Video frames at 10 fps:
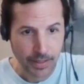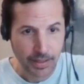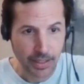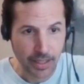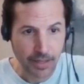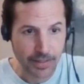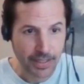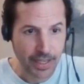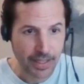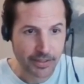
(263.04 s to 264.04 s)
Love it.
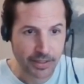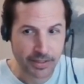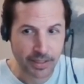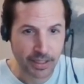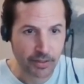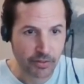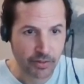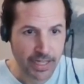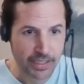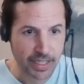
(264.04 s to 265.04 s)
And there's just the
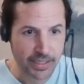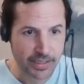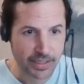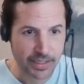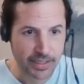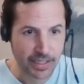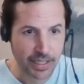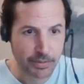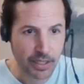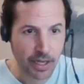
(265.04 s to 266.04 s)
congratulations. It just
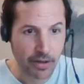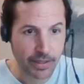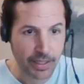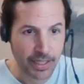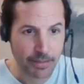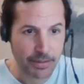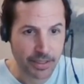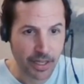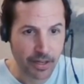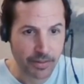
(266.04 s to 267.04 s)
keeps going. It keeps
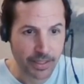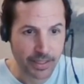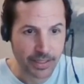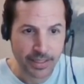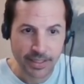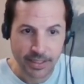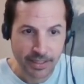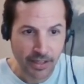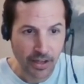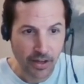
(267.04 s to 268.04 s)
going.
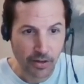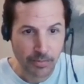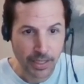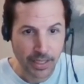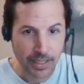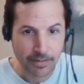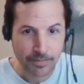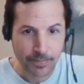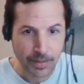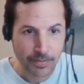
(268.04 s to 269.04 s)
Oh, man.
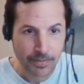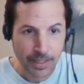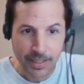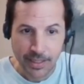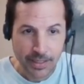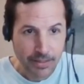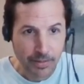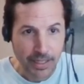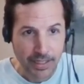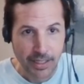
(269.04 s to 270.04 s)

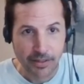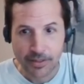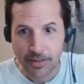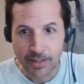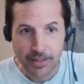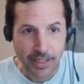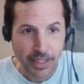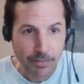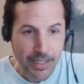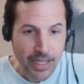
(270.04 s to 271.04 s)
We got killers on this
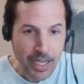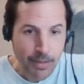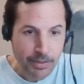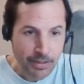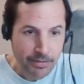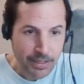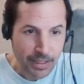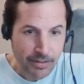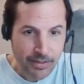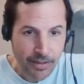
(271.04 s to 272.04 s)
team. We got absolute
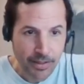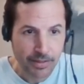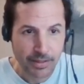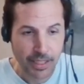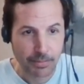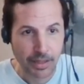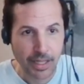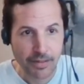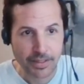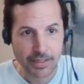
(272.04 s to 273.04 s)
killers on this team.
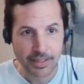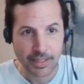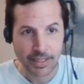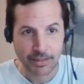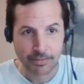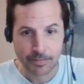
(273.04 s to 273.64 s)
Love to see it.